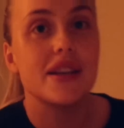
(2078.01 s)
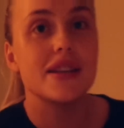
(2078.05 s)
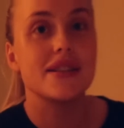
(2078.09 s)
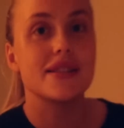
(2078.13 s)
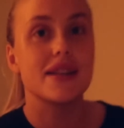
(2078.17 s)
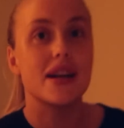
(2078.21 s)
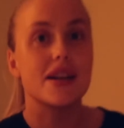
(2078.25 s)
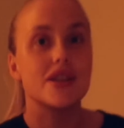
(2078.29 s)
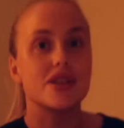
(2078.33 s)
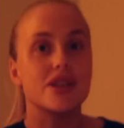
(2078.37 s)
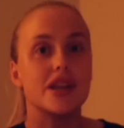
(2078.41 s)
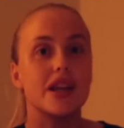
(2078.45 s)
is
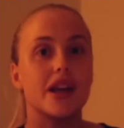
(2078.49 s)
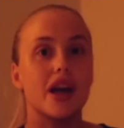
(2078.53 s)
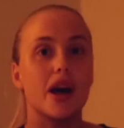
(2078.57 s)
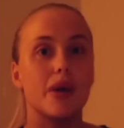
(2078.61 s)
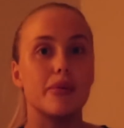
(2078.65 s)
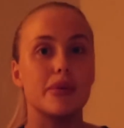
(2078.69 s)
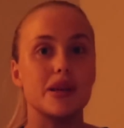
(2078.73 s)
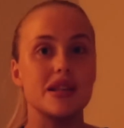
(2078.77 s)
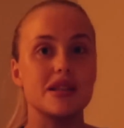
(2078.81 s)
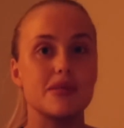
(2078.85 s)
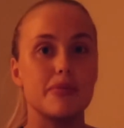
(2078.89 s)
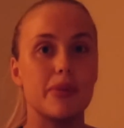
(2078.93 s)
actually
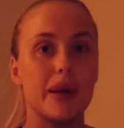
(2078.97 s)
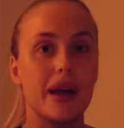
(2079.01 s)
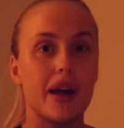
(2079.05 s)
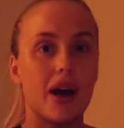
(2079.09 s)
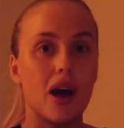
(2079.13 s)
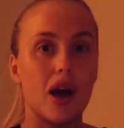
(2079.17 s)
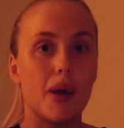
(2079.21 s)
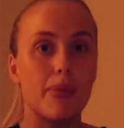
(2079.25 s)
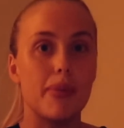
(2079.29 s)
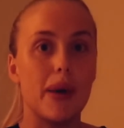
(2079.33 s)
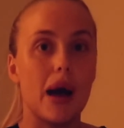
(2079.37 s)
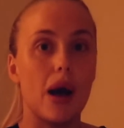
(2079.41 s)
coming to pick
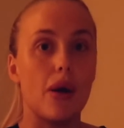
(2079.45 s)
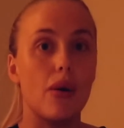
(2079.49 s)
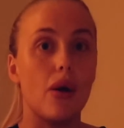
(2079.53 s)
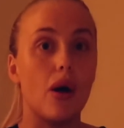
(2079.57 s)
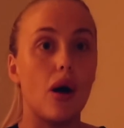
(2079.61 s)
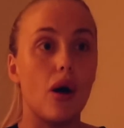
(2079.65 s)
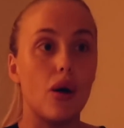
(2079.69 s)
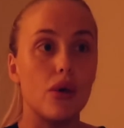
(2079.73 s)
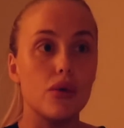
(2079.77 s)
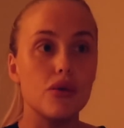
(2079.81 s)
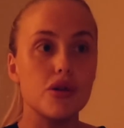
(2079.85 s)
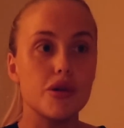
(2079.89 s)
up our
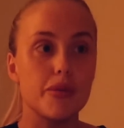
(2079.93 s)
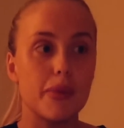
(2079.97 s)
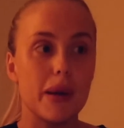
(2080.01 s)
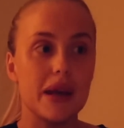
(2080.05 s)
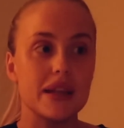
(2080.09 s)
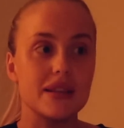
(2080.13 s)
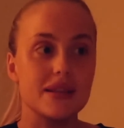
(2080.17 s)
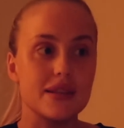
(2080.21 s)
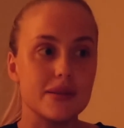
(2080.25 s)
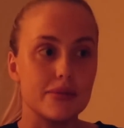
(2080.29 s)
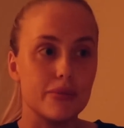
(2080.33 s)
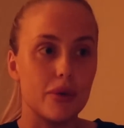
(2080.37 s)
old
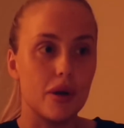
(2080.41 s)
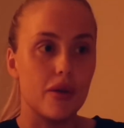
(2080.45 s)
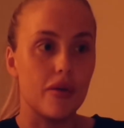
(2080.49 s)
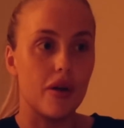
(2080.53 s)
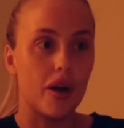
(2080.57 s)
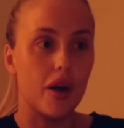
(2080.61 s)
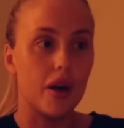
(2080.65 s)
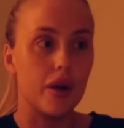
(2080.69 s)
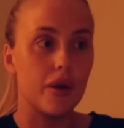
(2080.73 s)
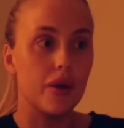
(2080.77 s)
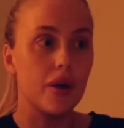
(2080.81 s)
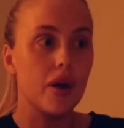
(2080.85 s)
bed
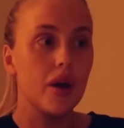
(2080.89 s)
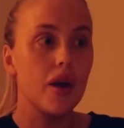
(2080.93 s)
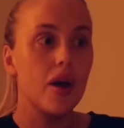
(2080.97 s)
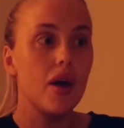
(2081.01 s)
tomorrow,